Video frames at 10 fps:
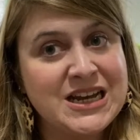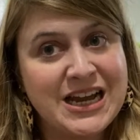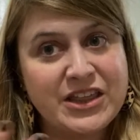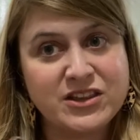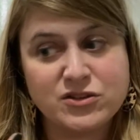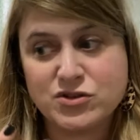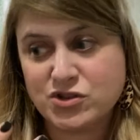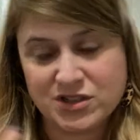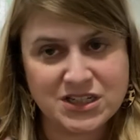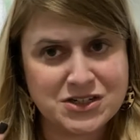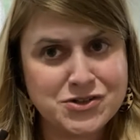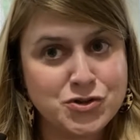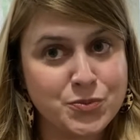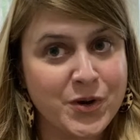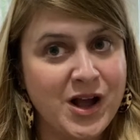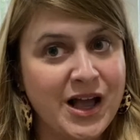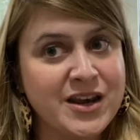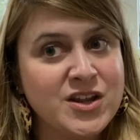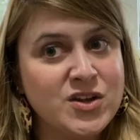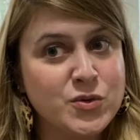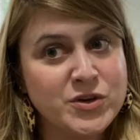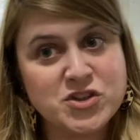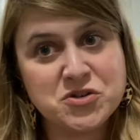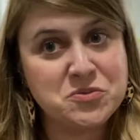I think those are like super hot, which